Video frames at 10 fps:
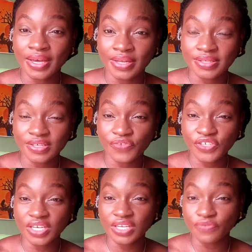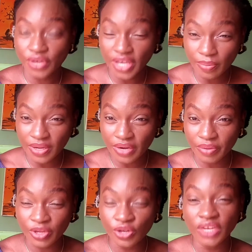sufficient vocabulary,
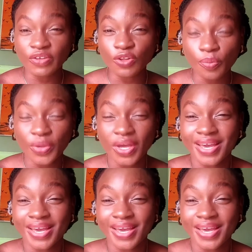may not develop